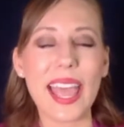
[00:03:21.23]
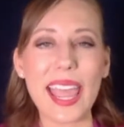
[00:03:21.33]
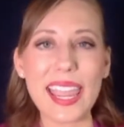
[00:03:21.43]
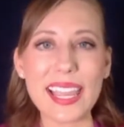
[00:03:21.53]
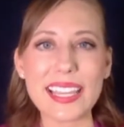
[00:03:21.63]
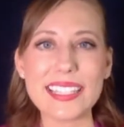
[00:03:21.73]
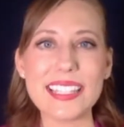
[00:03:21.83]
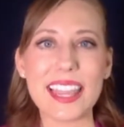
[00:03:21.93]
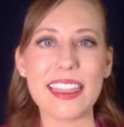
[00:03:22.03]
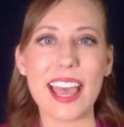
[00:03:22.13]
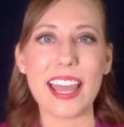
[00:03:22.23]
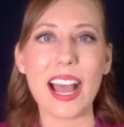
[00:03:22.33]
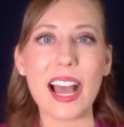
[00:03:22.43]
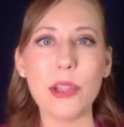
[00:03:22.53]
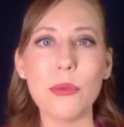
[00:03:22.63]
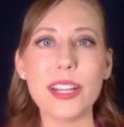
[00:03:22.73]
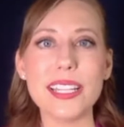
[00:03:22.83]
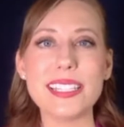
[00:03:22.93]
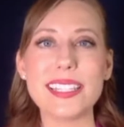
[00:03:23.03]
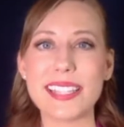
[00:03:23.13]
and that I wanted
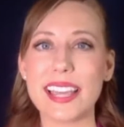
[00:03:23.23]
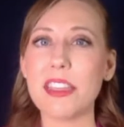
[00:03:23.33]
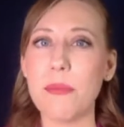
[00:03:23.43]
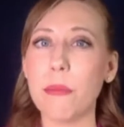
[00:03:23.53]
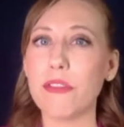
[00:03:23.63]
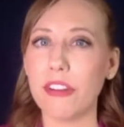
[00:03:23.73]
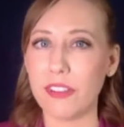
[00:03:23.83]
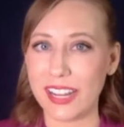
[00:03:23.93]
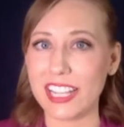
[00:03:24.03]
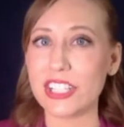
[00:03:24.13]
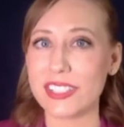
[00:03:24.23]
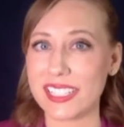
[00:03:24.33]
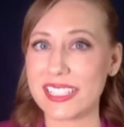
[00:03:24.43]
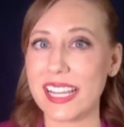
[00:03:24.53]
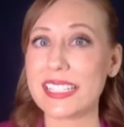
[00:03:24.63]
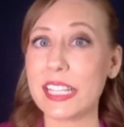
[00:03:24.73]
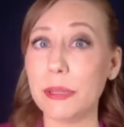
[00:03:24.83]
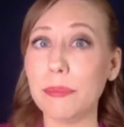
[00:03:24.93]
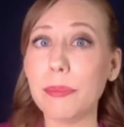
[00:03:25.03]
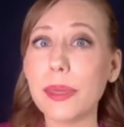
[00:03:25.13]
to set them up for financial success in
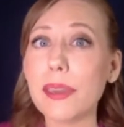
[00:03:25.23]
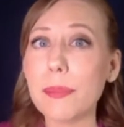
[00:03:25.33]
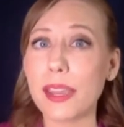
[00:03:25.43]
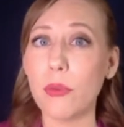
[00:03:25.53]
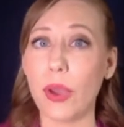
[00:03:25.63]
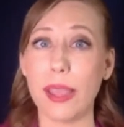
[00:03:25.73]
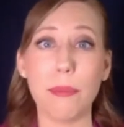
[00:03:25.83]
a big, big way,